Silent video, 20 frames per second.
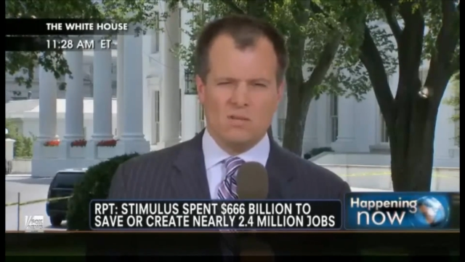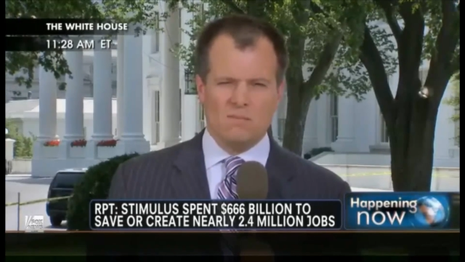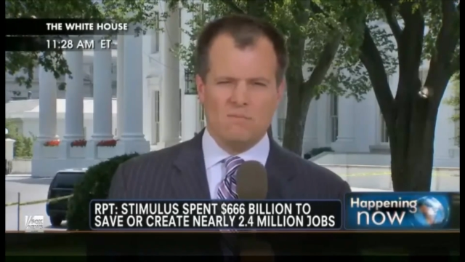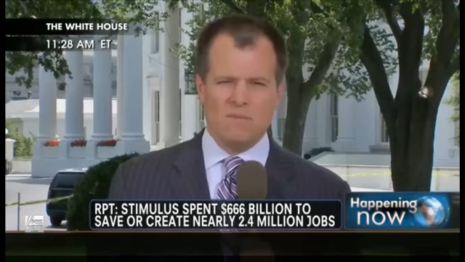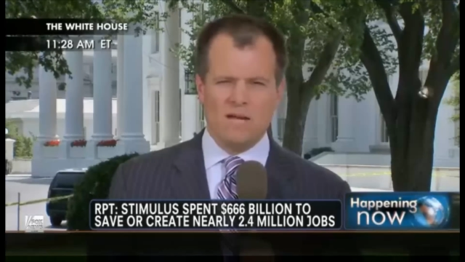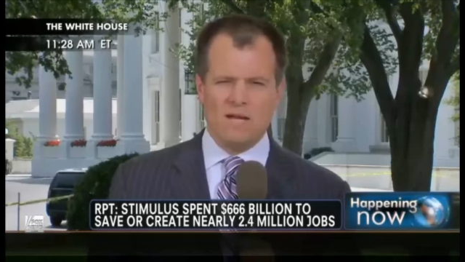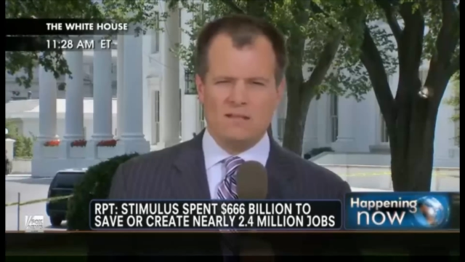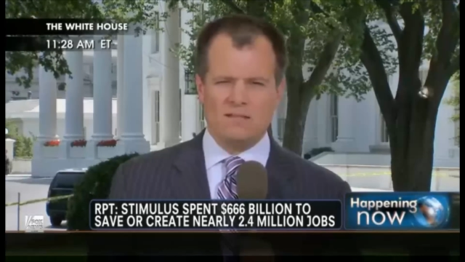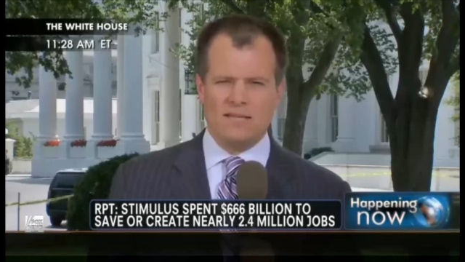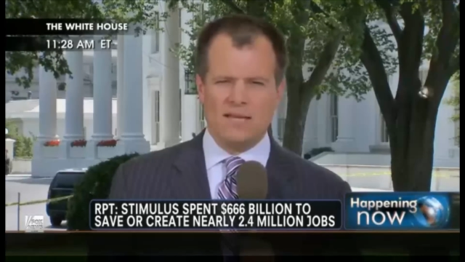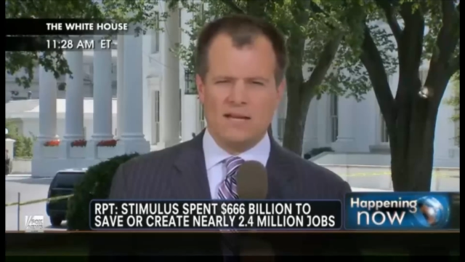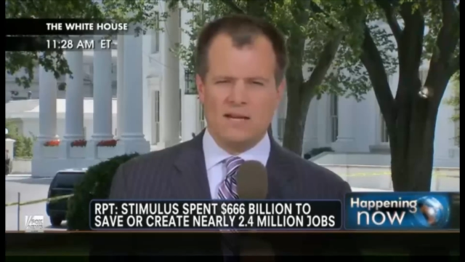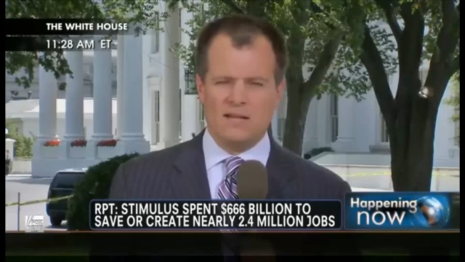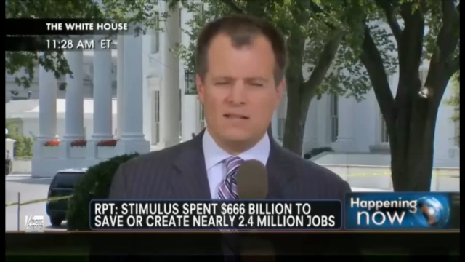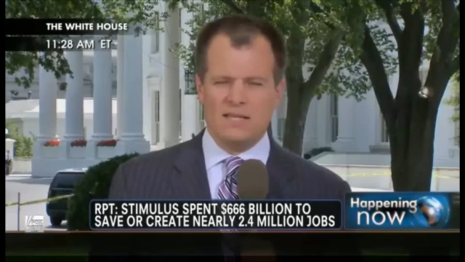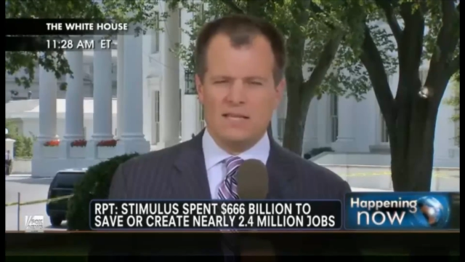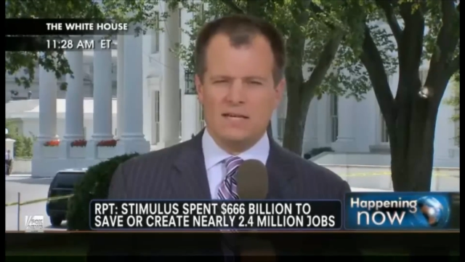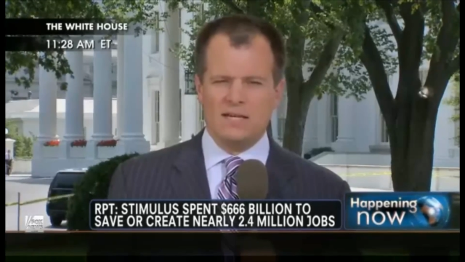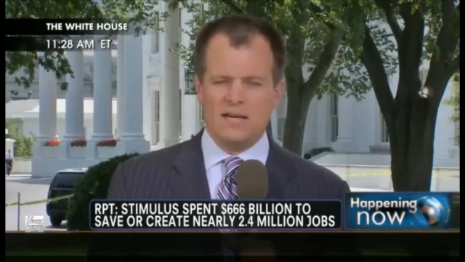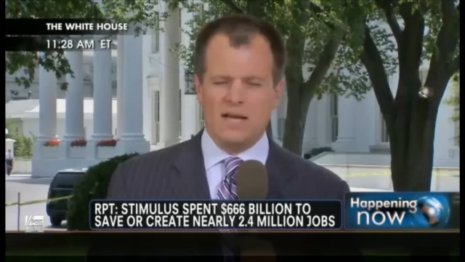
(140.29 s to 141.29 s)
meltdown
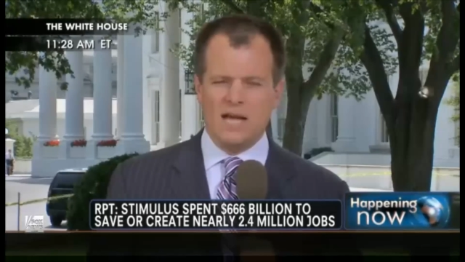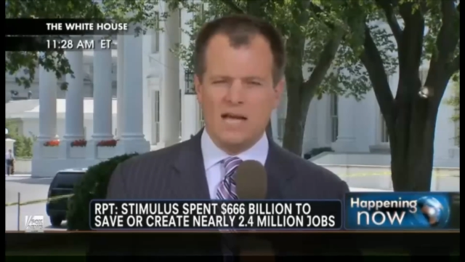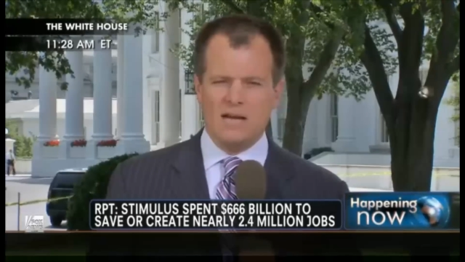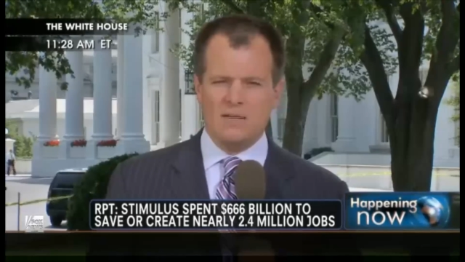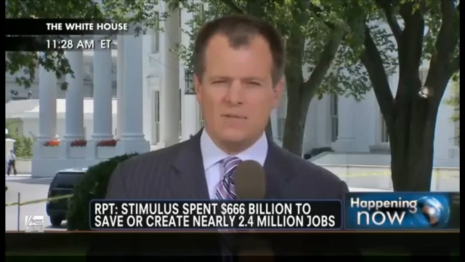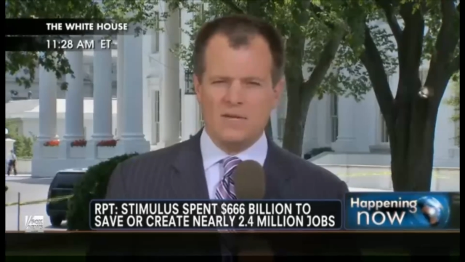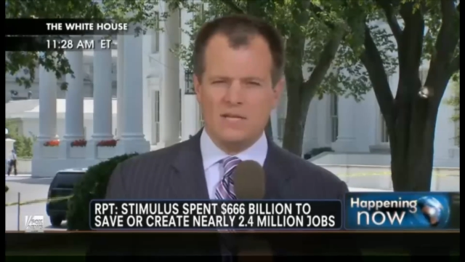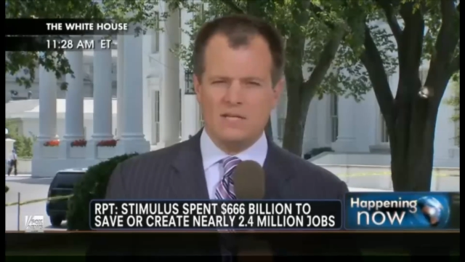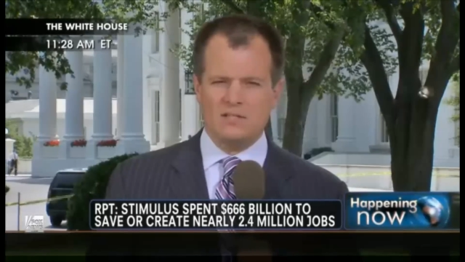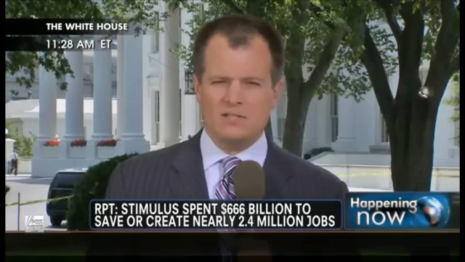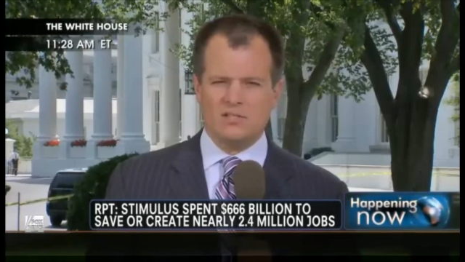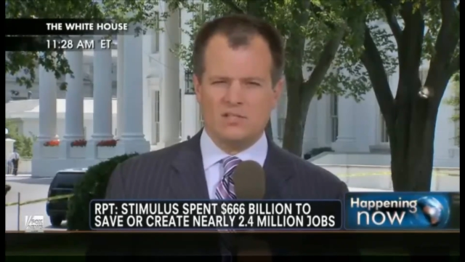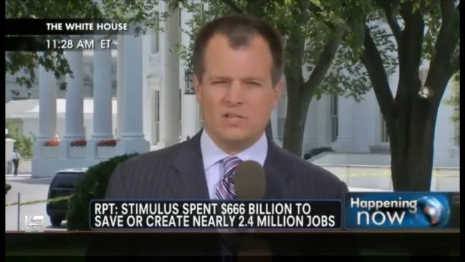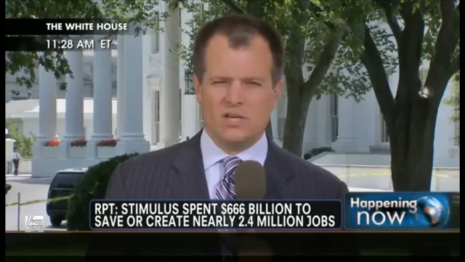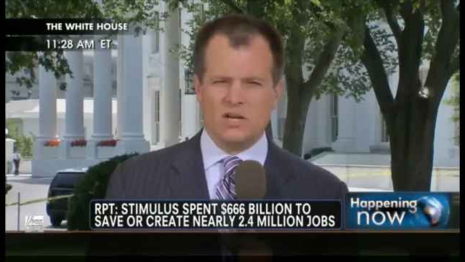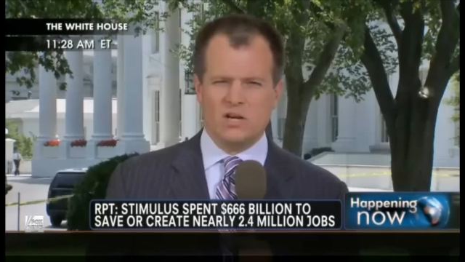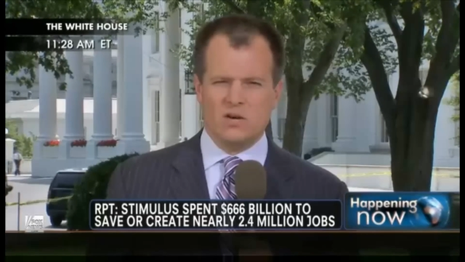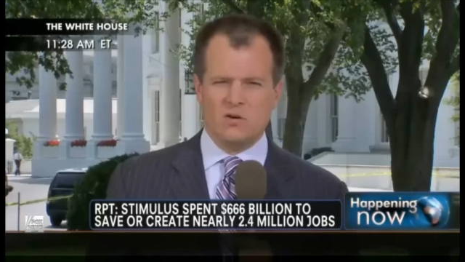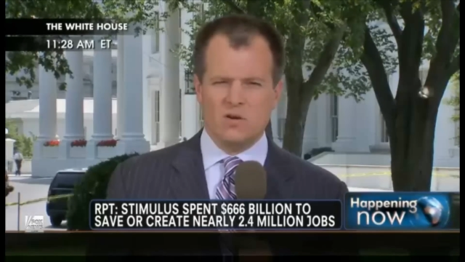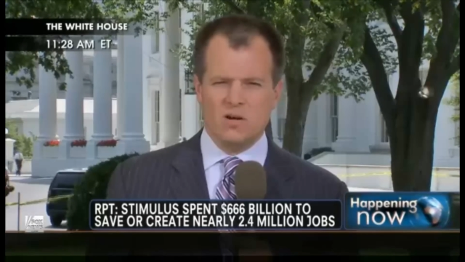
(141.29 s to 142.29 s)
of the economy, and
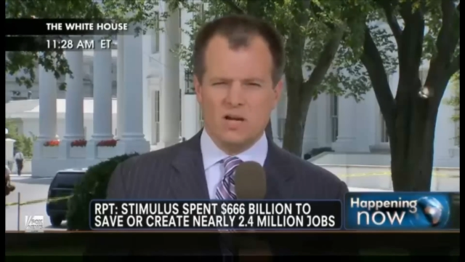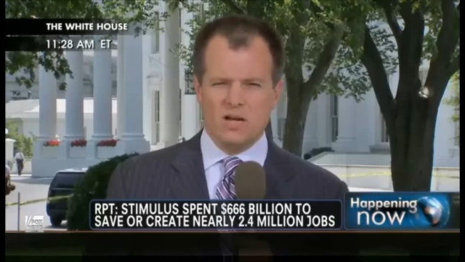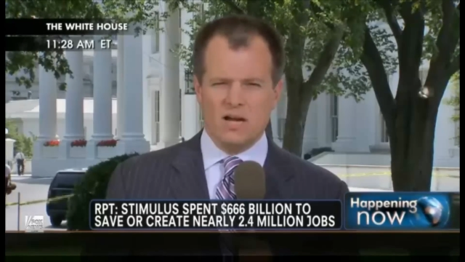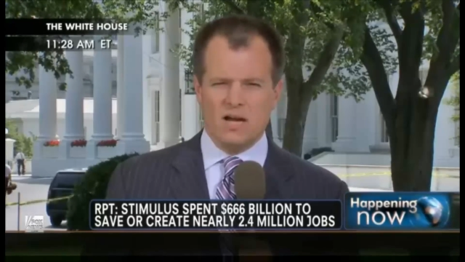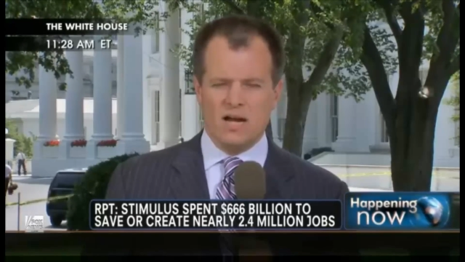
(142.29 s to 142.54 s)
so